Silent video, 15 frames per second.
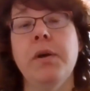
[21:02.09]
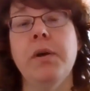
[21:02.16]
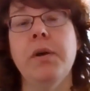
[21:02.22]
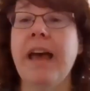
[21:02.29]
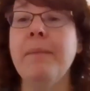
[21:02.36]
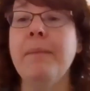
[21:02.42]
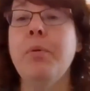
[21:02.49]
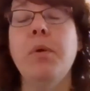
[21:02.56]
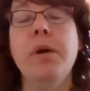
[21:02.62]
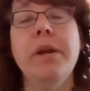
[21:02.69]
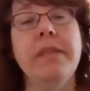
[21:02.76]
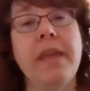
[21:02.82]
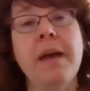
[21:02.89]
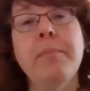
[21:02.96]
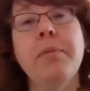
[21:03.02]
At that
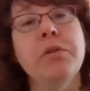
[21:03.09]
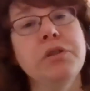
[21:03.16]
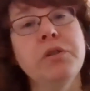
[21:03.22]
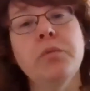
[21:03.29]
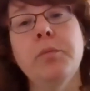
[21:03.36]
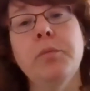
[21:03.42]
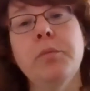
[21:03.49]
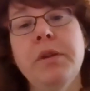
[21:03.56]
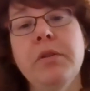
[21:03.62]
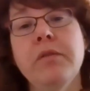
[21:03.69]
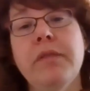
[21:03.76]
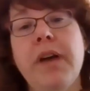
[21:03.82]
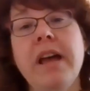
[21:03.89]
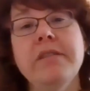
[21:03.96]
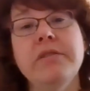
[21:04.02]
point, that person will be your
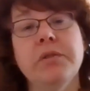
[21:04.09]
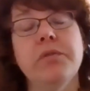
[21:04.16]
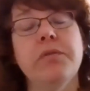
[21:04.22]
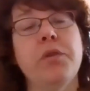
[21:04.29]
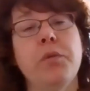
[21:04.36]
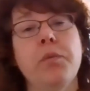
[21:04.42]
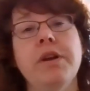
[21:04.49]
advisor for the